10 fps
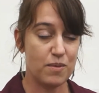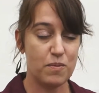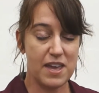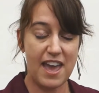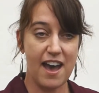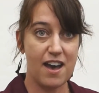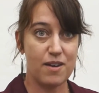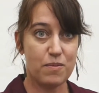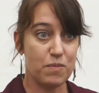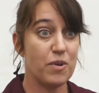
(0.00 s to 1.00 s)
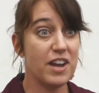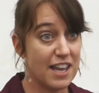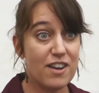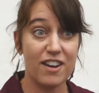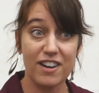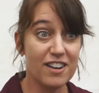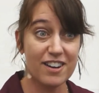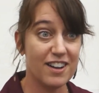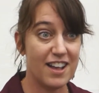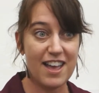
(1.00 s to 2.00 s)
We're here,
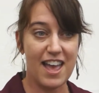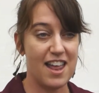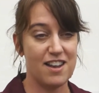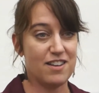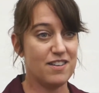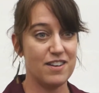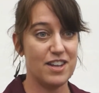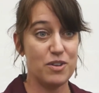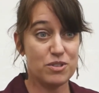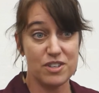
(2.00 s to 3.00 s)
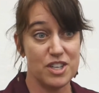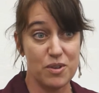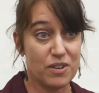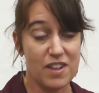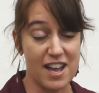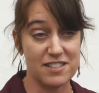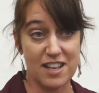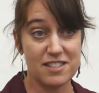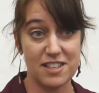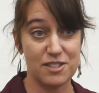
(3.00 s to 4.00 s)
and you should utilize
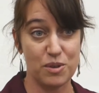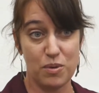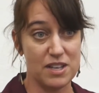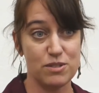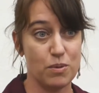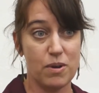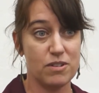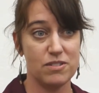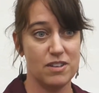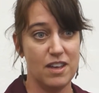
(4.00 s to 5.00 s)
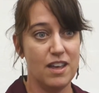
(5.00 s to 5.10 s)
us as a resource.